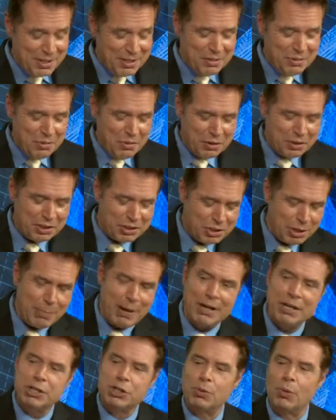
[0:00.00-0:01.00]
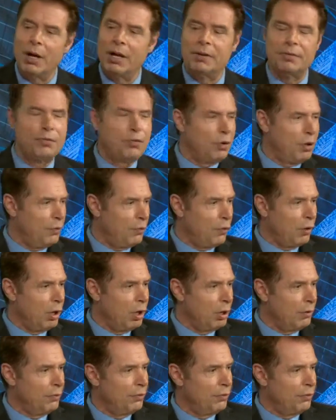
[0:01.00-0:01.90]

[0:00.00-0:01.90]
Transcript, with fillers: let's talk about each one. For, for